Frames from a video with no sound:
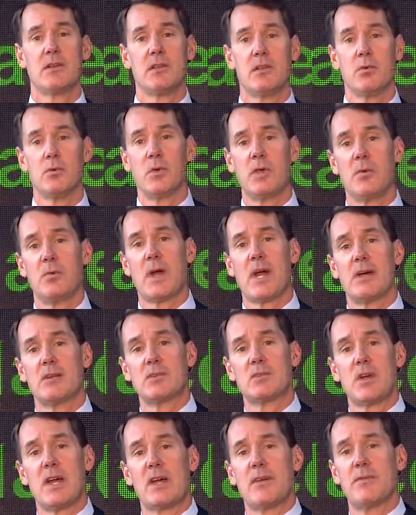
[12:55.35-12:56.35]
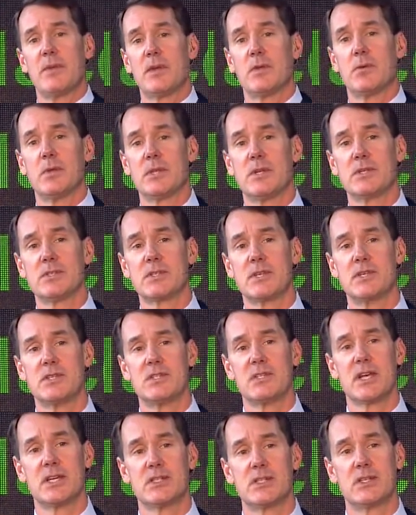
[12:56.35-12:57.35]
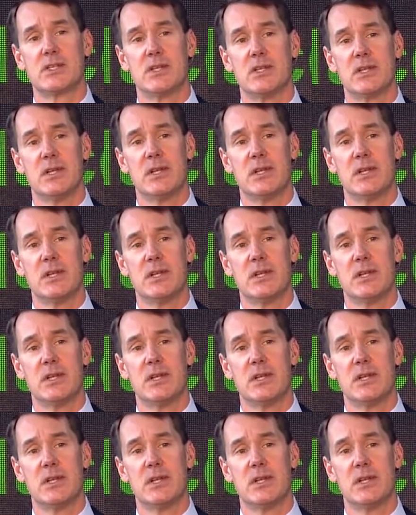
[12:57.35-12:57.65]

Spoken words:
You reroute traffic when there's congestion.